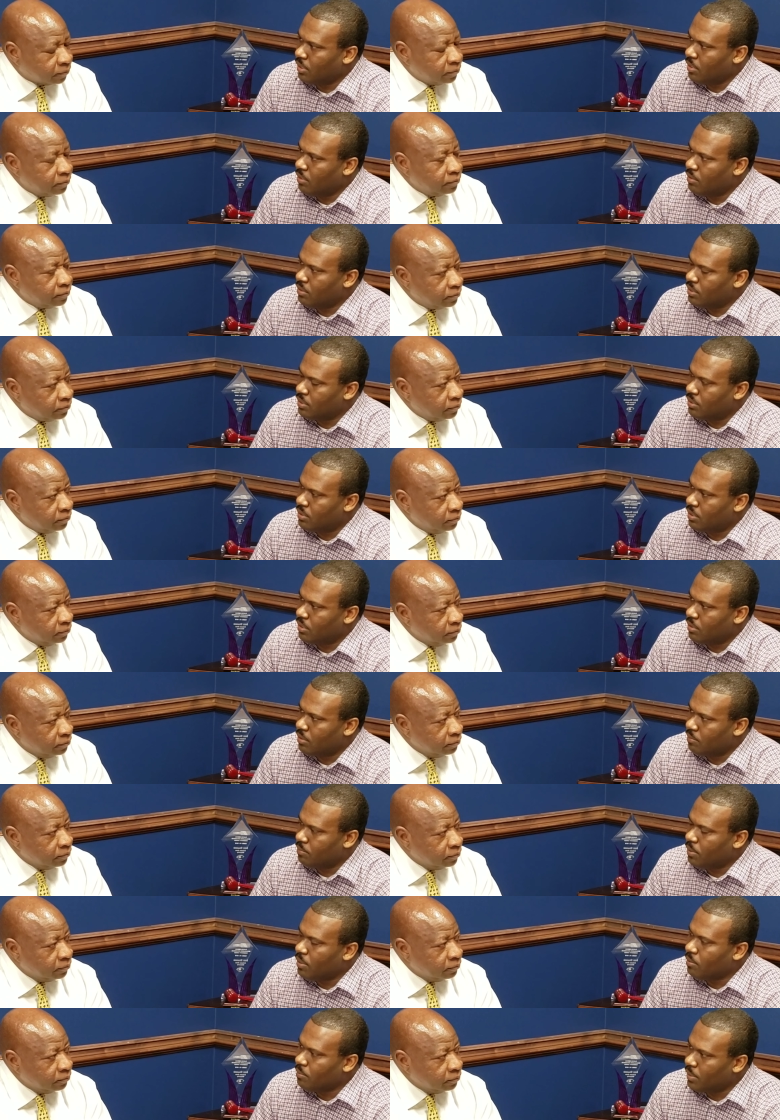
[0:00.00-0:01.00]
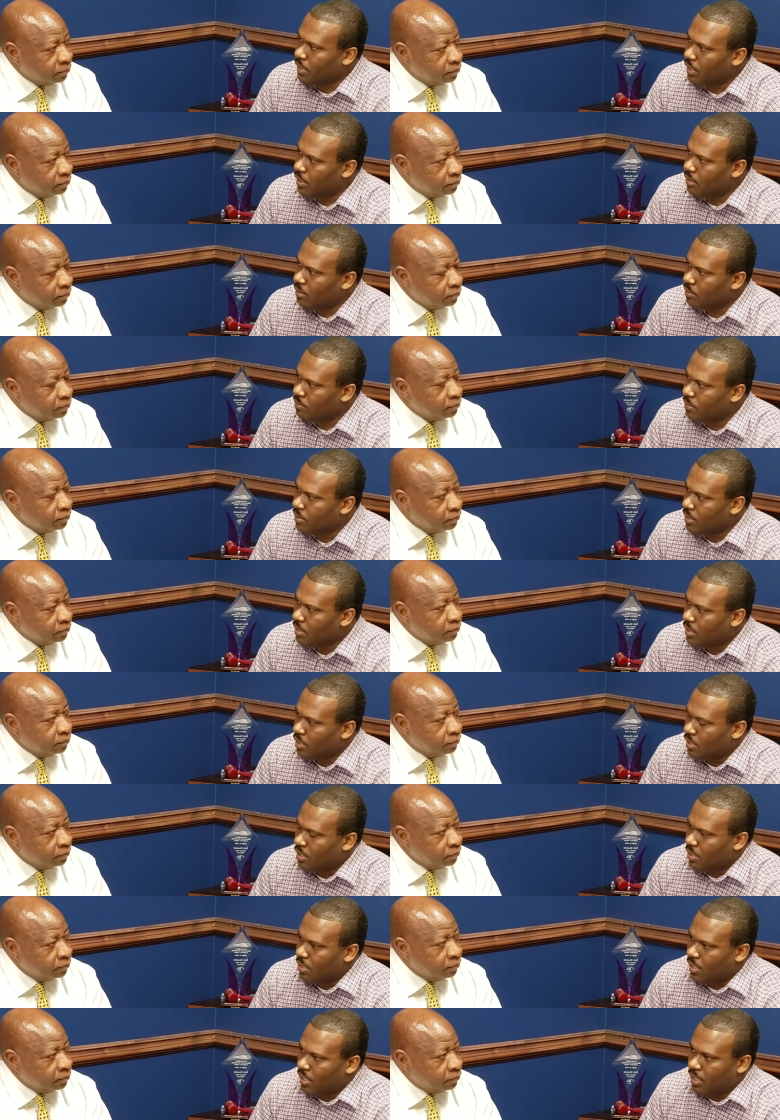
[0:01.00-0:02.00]
Speaker 1: here in the city of Birmingham.
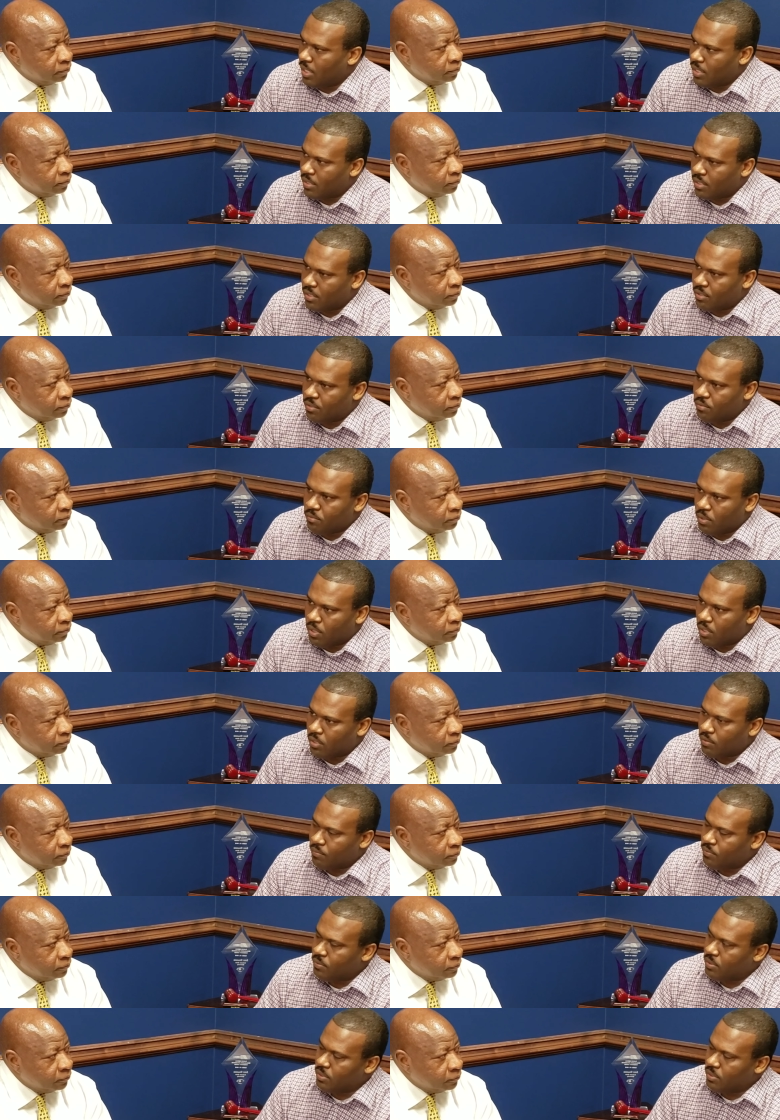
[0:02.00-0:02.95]
And I think you all